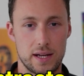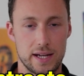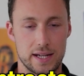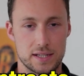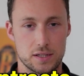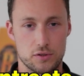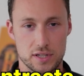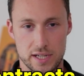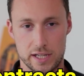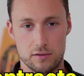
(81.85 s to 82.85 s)
And so just
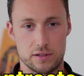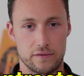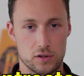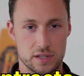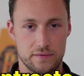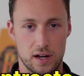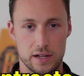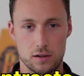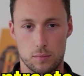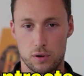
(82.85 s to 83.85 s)
like you diversify
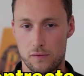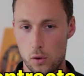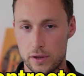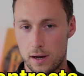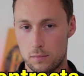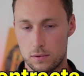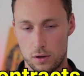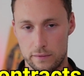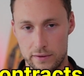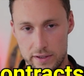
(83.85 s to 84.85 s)
your portfolio,
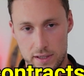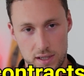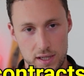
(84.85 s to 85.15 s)
hopefully,